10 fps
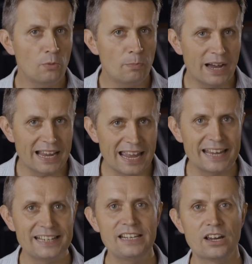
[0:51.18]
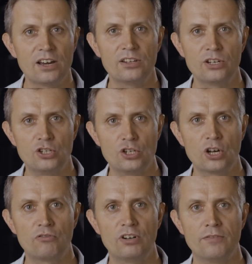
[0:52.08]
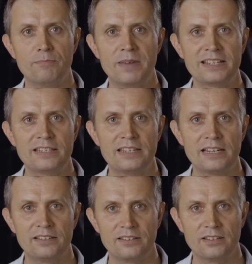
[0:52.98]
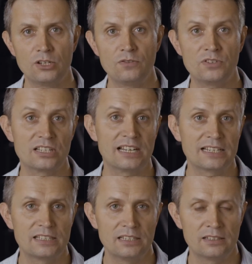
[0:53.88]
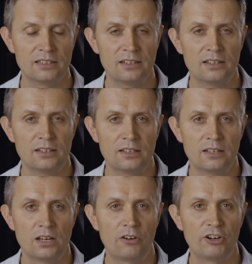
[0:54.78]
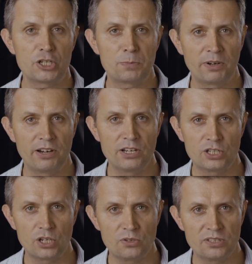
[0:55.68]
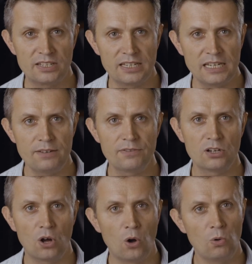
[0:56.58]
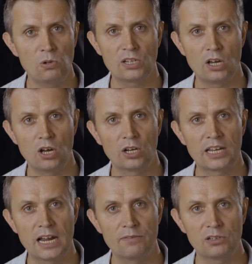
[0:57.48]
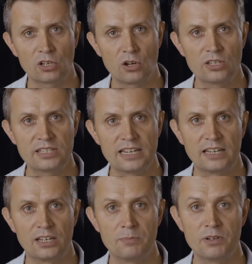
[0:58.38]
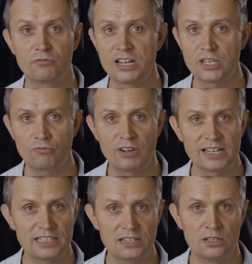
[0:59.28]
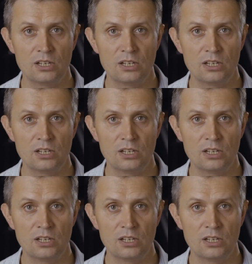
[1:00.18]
by any other genre of metadata that you've selected. Our experience shows that even old archival content can be resurrected